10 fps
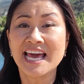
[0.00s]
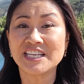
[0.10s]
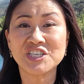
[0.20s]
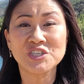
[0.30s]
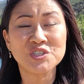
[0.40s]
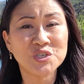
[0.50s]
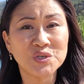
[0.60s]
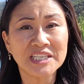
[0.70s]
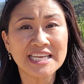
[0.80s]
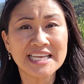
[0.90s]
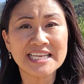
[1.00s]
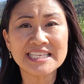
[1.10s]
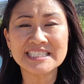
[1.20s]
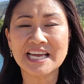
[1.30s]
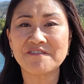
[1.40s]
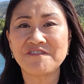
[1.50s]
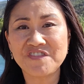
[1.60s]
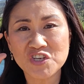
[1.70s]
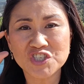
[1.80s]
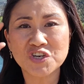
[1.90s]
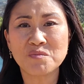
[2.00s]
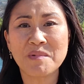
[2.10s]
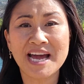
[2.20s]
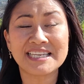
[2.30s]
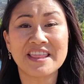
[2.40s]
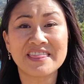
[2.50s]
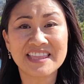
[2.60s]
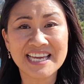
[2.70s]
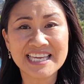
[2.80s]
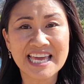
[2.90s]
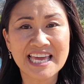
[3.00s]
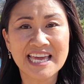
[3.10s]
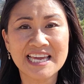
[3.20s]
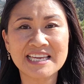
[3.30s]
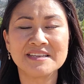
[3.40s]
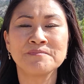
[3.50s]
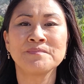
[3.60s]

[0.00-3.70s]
and to-do list and future-minded thinking.